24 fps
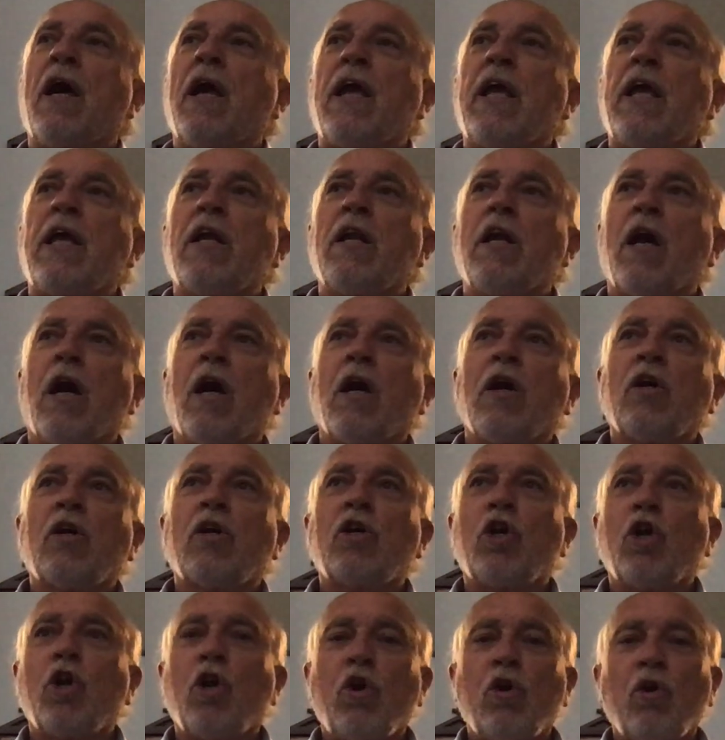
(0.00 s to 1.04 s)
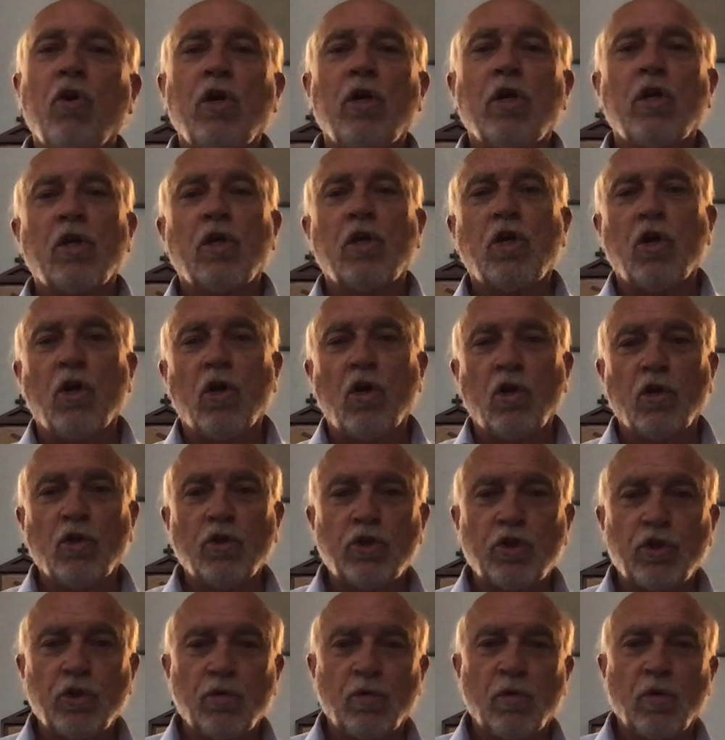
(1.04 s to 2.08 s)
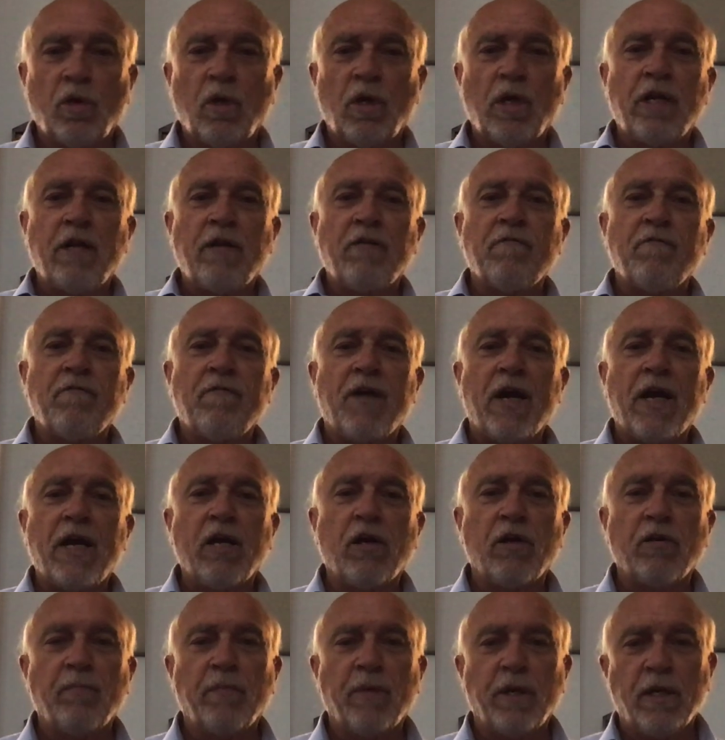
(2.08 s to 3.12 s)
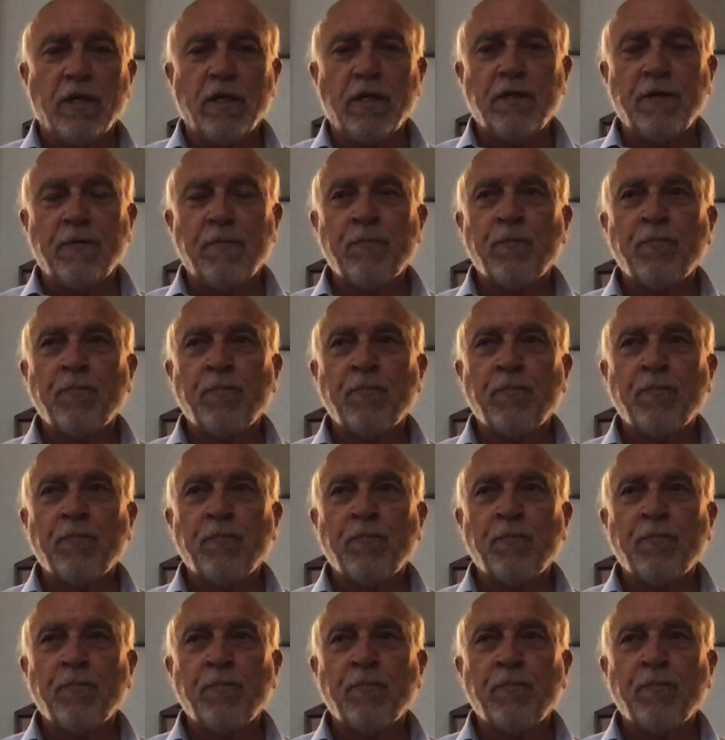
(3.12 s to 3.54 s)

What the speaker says: in our current cultural environment,